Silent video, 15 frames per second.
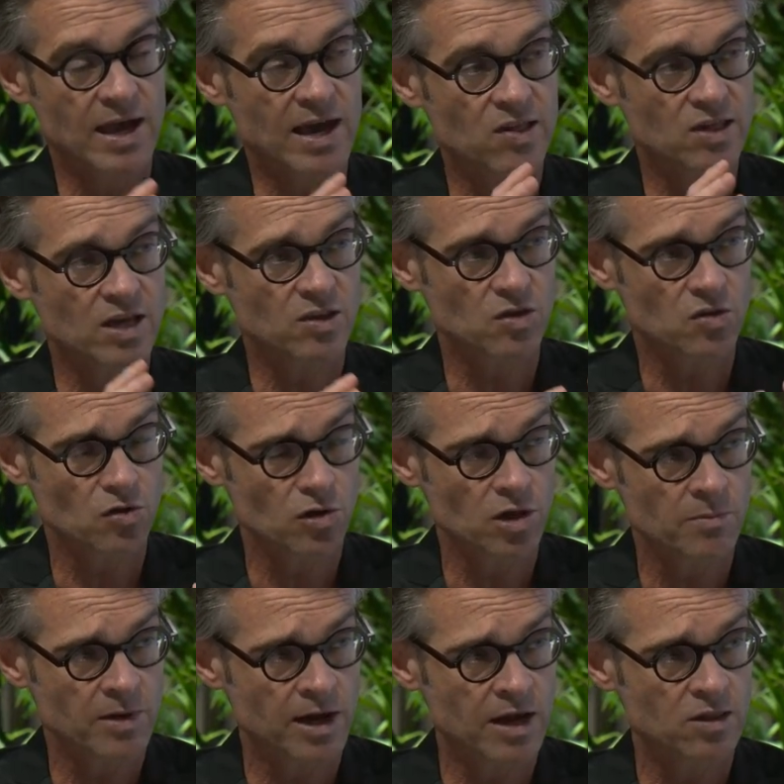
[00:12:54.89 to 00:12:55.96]

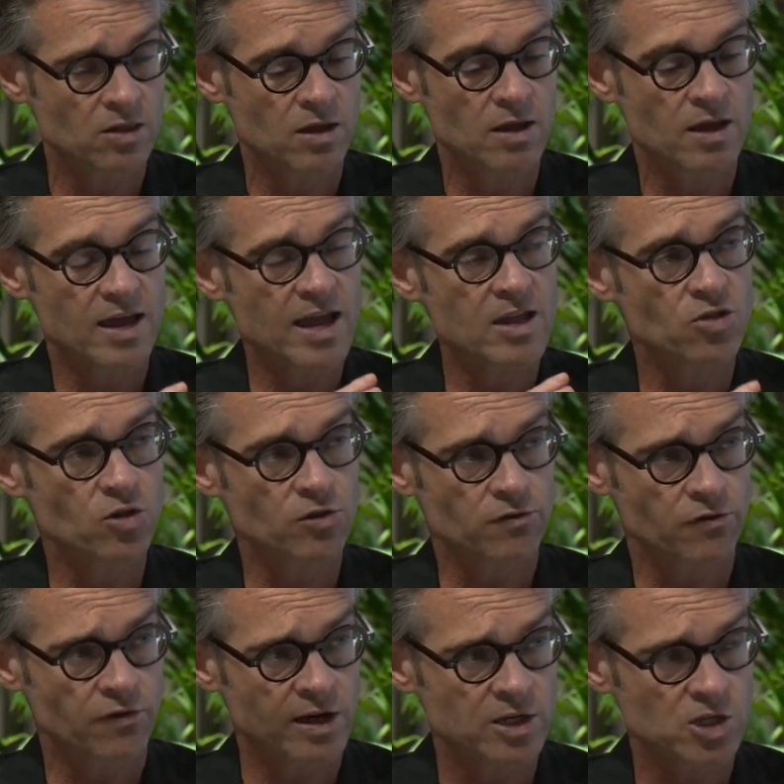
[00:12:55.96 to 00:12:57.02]
Acetazolamide
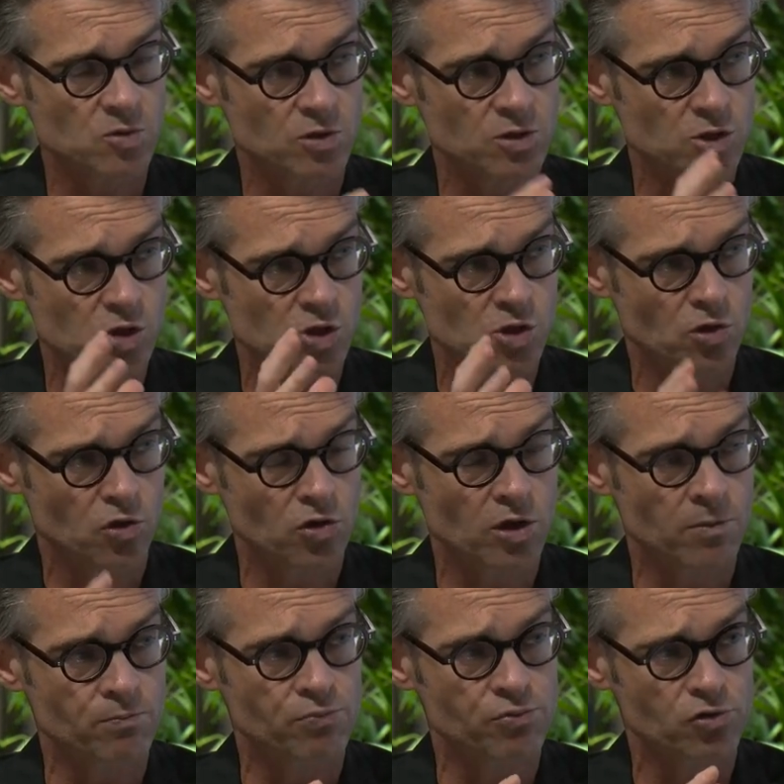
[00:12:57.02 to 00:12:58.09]
interferes with the
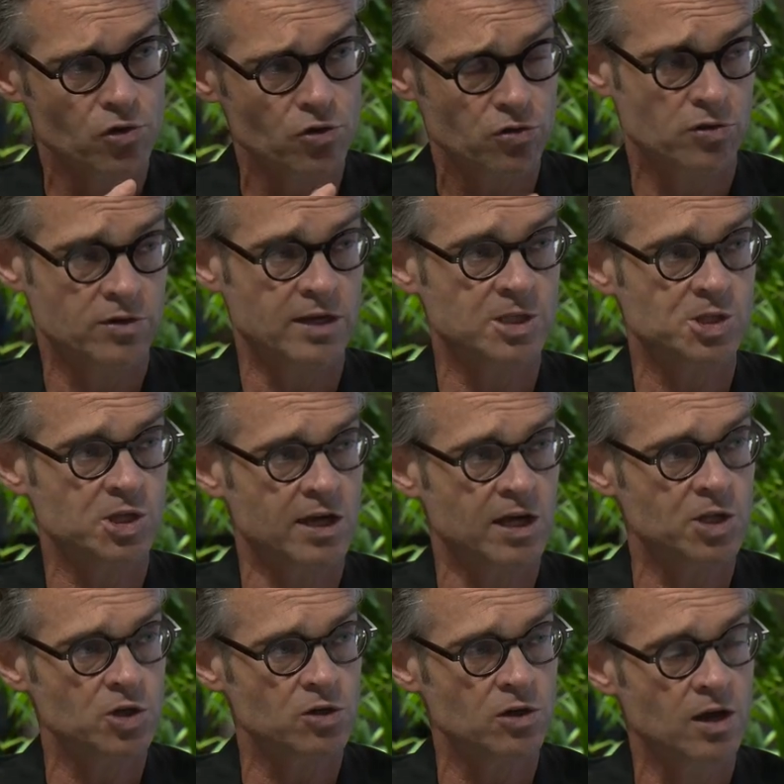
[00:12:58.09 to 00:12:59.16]
sodium proton
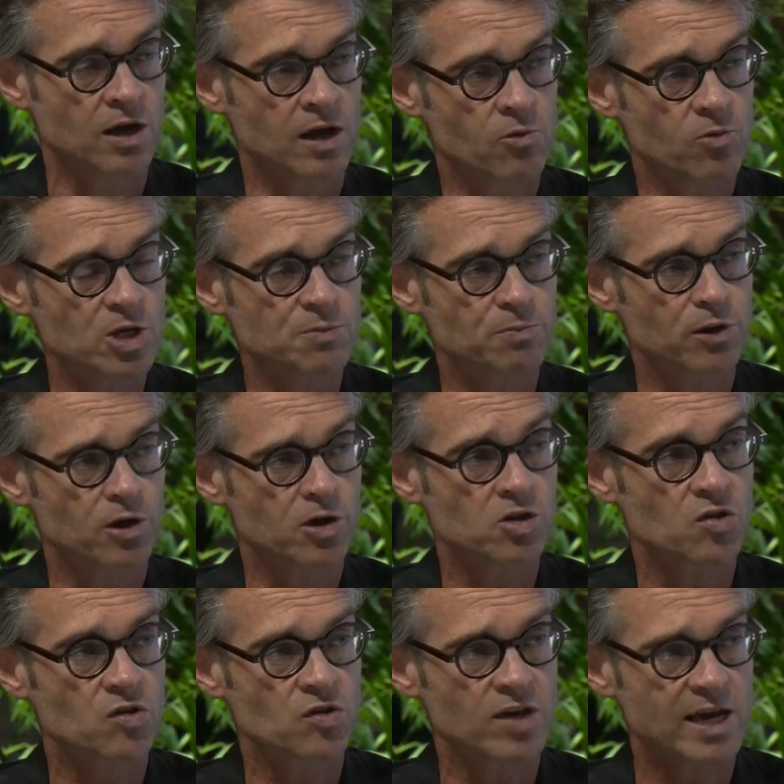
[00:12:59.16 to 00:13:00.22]
exchanger, which blocks
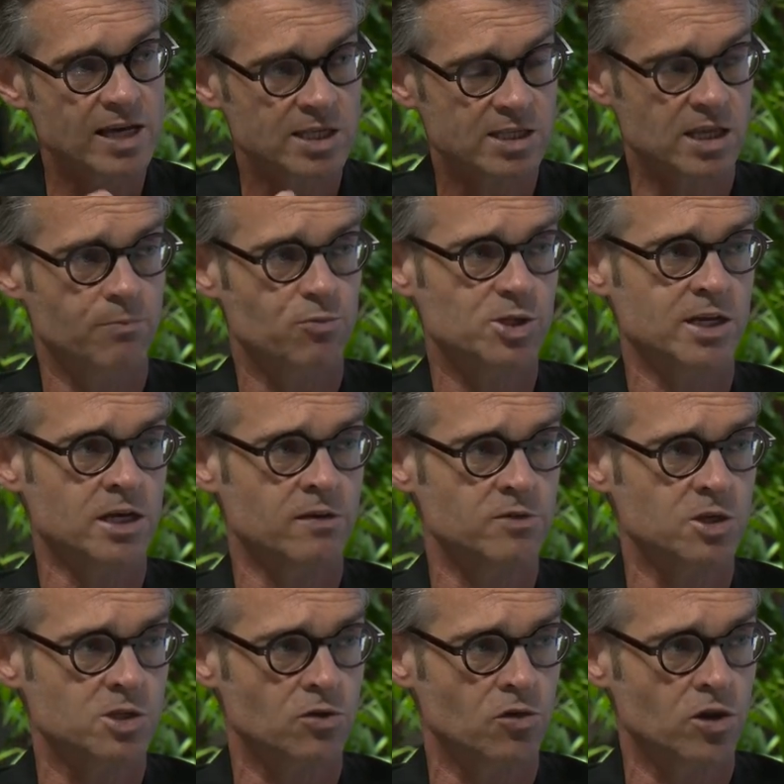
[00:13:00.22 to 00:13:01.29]
60% of
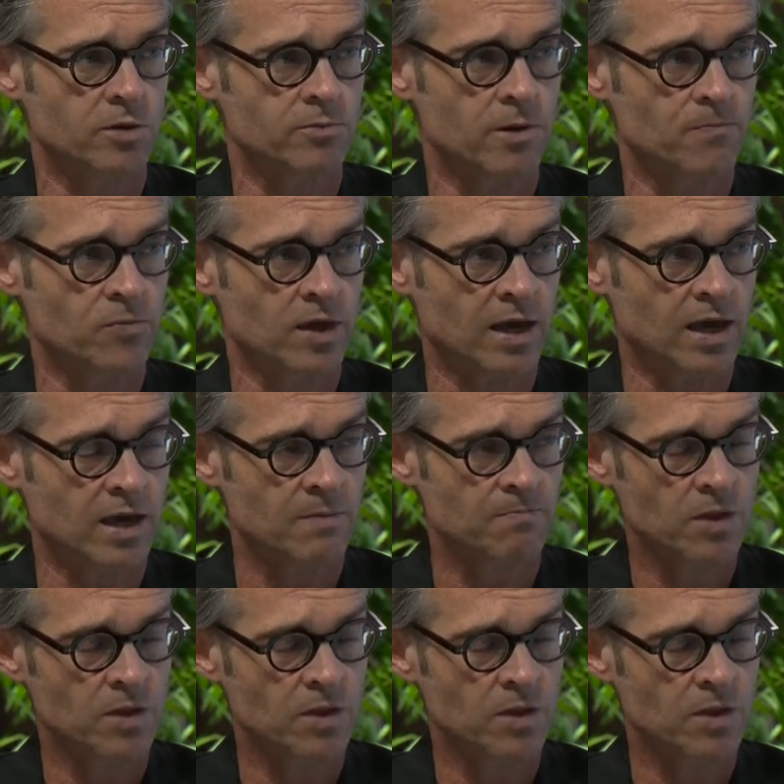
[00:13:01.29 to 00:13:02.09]
the sodium uptake.